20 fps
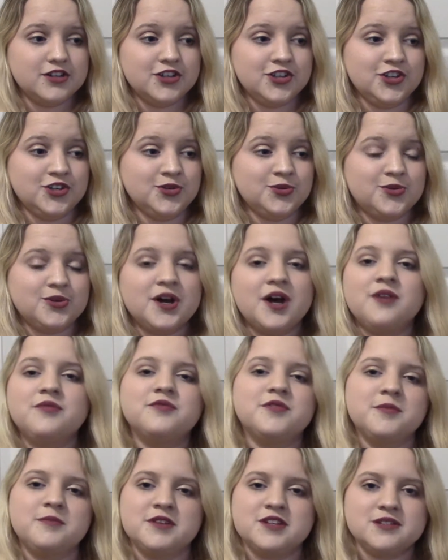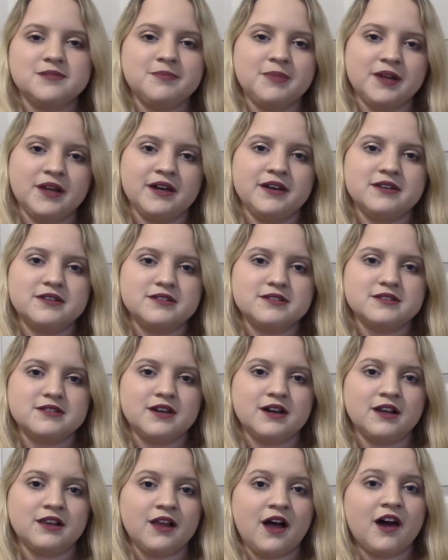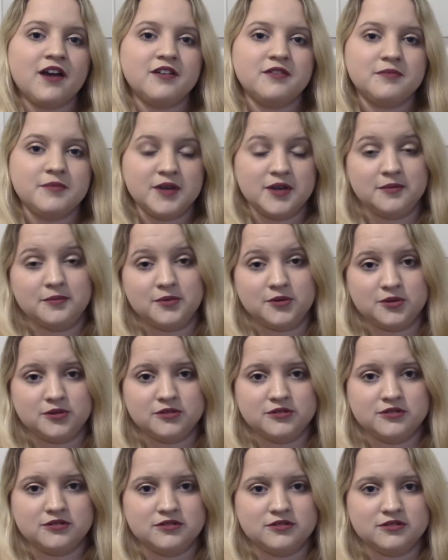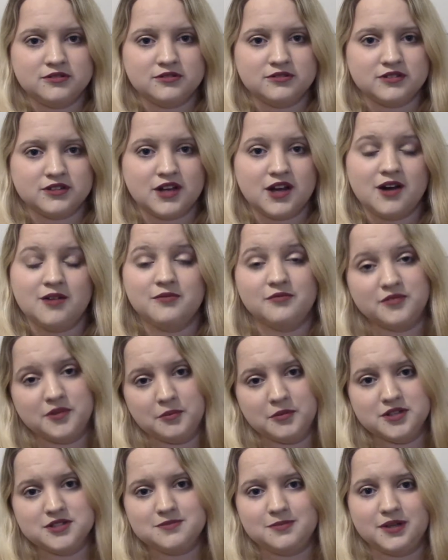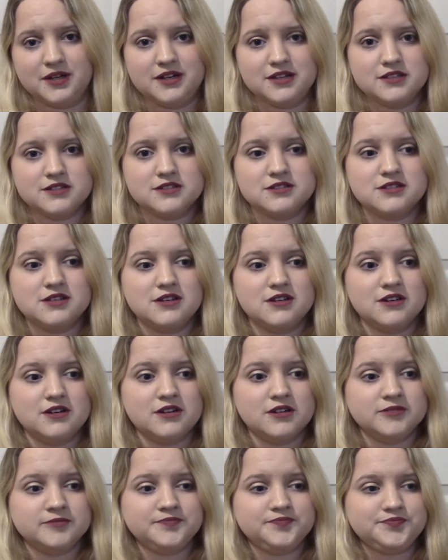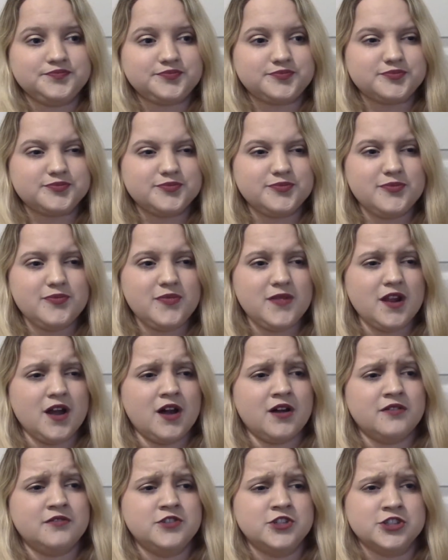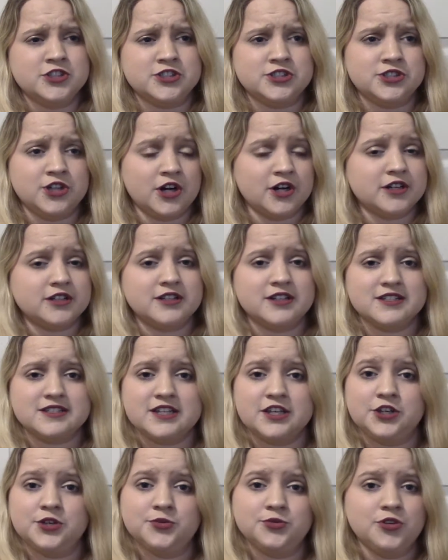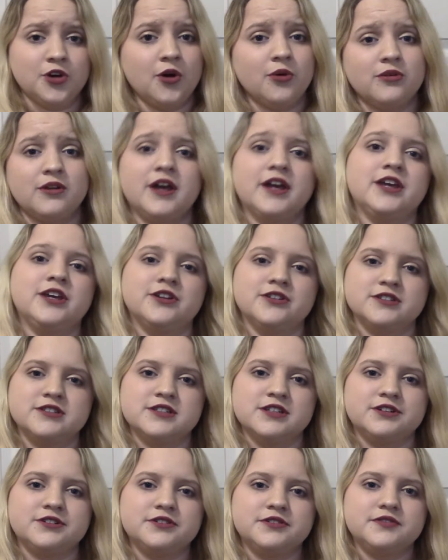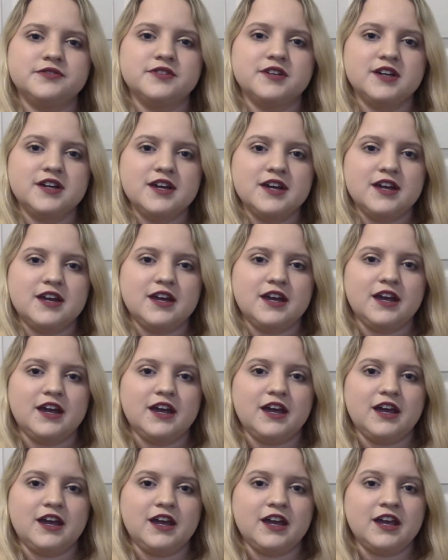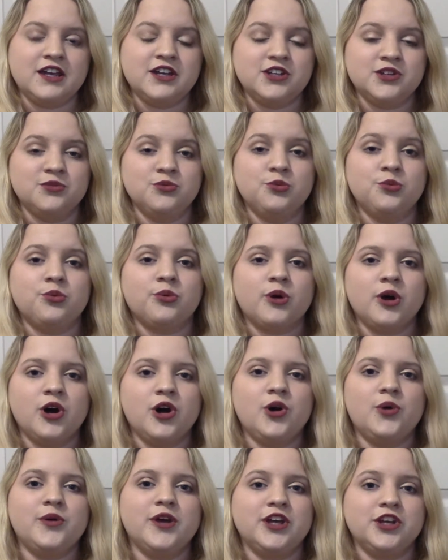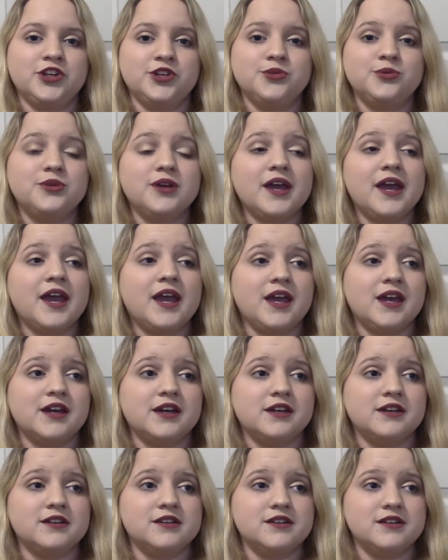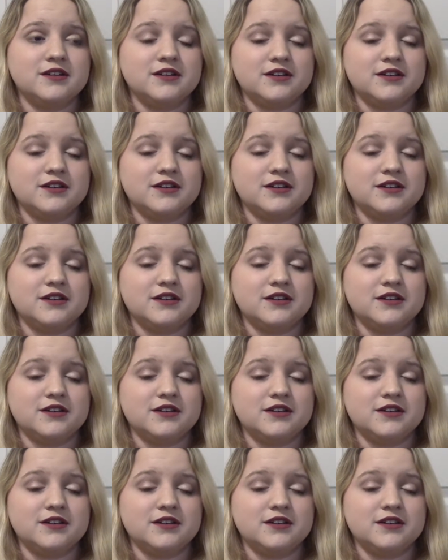You come from this place, a lot of people come from this place of just darkness, and you don't like yourself, and you grow, and you can